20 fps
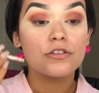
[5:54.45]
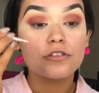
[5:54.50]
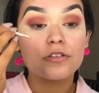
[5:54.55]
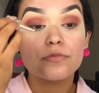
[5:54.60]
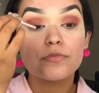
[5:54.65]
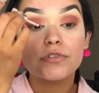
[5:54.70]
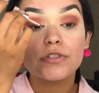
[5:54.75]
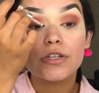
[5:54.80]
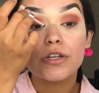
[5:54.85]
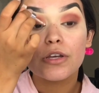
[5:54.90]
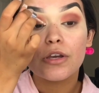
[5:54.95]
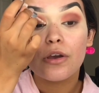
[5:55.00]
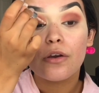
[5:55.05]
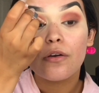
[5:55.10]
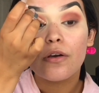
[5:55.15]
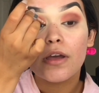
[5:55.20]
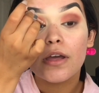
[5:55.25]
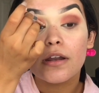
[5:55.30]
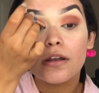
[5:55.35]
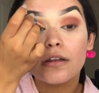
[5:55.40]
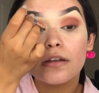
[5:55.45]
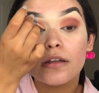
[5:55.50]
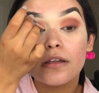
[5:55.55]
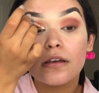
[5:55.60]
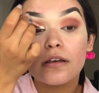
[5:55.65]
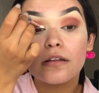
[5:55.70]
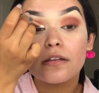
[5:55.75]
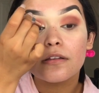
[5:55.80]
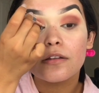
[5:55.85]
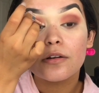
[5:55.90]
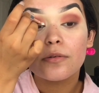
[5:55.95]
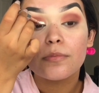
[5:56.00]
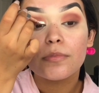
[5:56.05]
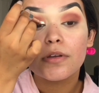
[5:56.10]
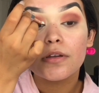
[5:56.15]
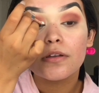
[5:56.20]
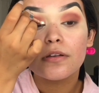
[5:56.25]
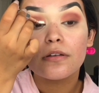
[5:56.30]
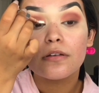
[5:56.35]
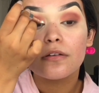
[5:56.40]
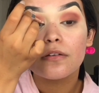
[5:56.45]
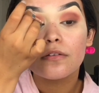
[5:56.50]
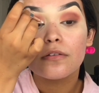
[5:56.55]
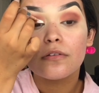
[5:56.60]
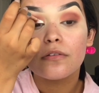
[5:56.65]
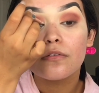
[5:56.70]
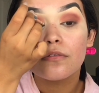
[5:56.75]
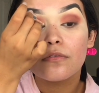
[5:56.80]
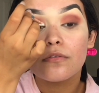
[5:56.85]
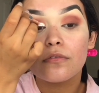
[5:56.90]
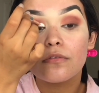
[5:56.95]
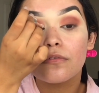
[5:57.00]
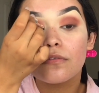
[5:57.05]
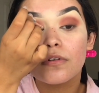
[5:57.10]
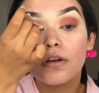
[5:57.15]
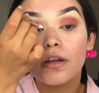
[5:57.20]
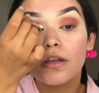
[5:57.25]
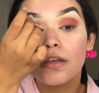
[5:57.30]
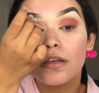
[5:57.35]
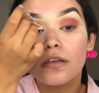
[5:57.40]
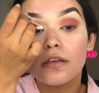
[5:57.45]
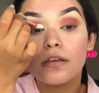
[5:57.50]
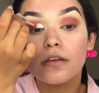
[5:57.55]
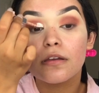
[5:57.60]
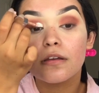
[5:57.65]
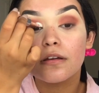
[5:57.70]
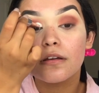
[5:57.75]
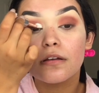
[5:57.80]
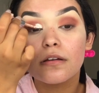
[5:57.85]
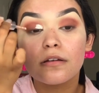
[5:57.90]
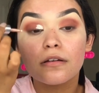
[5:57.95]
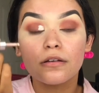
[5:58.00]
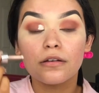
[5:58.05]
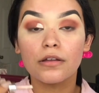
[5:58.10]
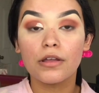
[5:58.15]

So I'm just going to go ahead and take a little bit right here.